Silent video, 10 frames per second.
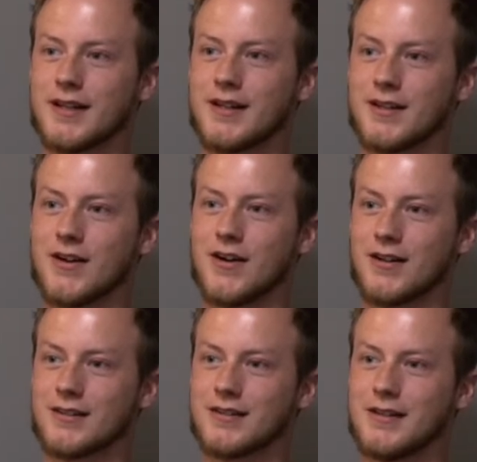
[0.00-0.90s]
in the
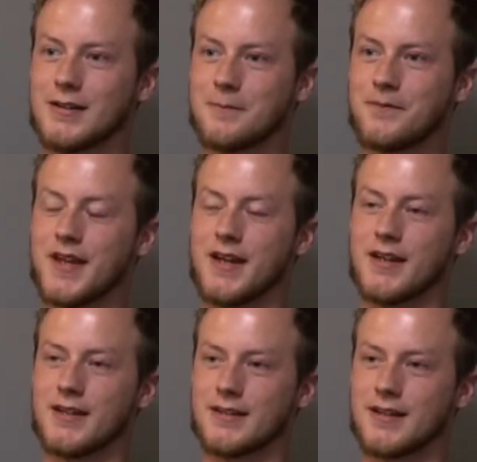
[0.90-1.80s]
car,
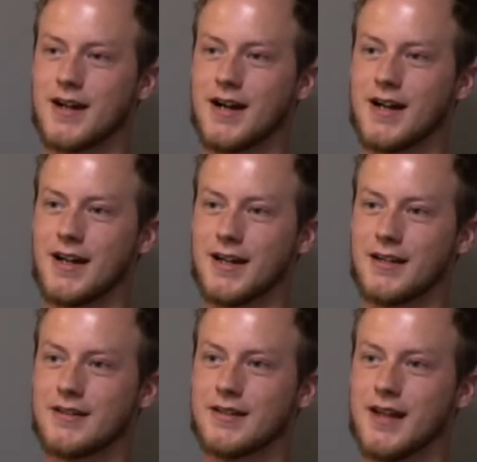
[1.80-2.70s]
and I